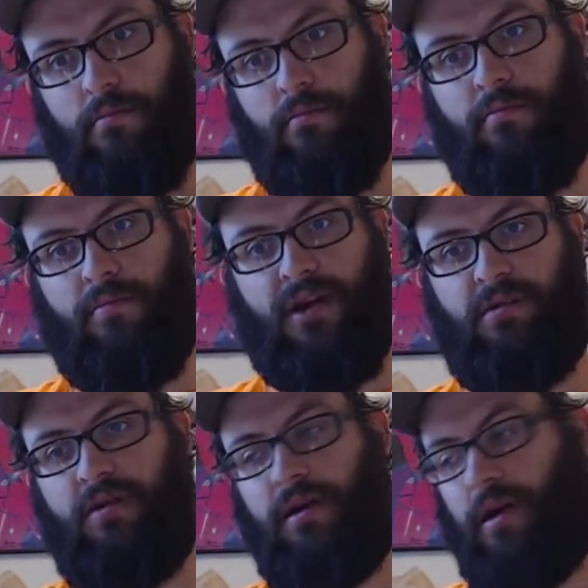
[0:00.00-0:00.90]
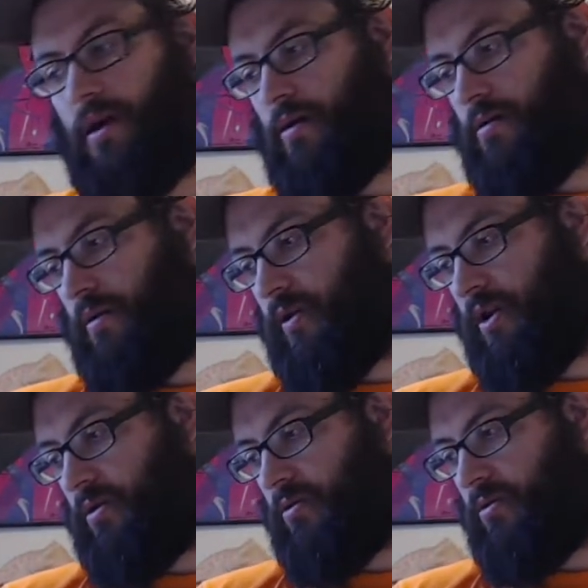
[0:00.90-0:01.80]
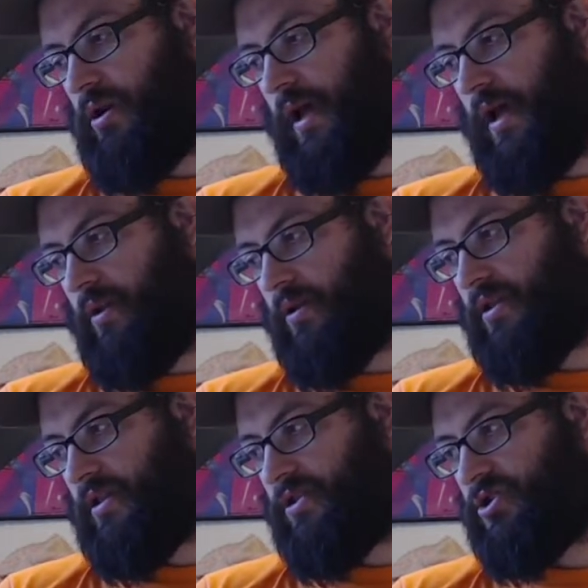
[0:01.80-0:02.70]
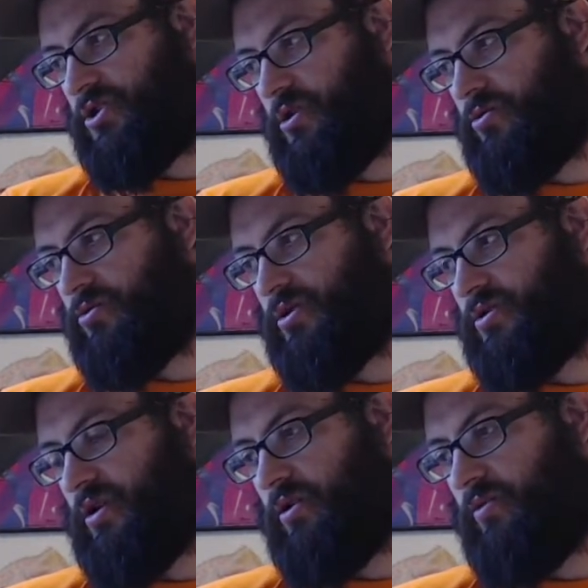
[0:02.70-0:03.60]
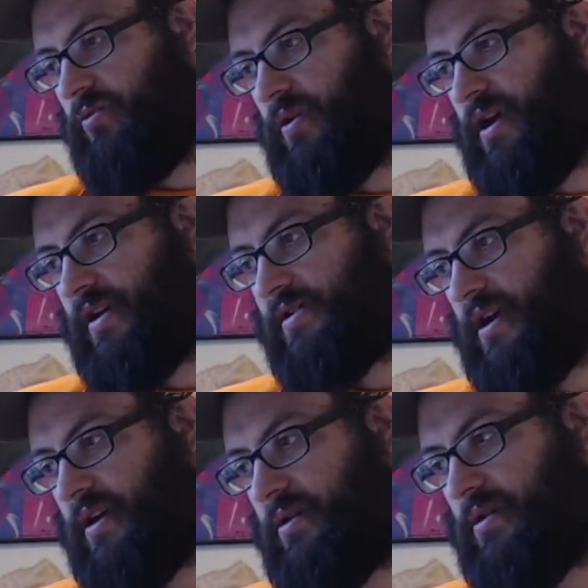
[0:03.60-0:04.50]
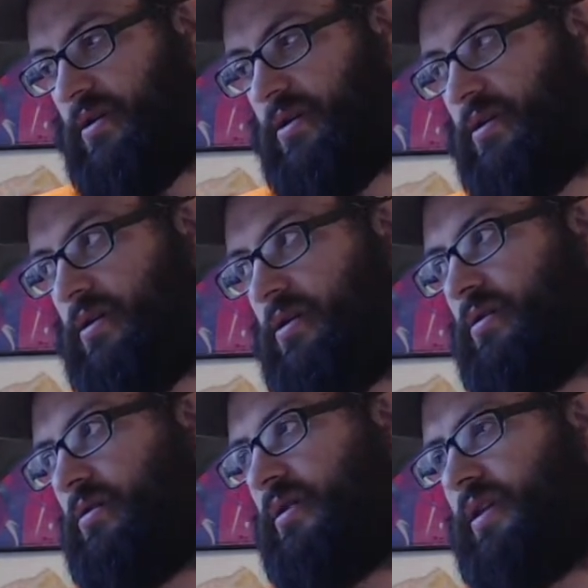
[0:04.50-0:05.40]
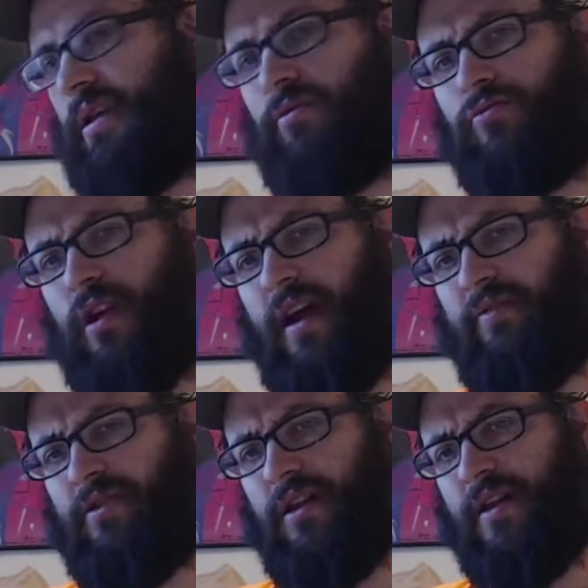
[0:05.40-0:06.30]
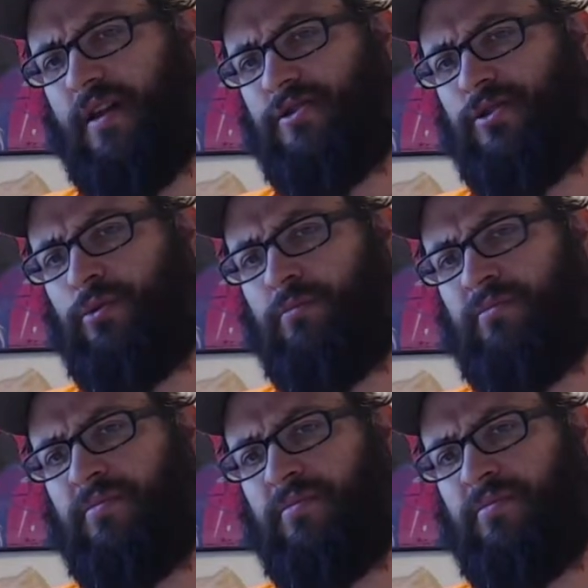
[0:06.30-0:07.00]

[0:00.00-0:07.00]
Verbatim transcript: But yeah, I mean, you kind of look at these shows and, and you realize that they didn't really have a lot to them.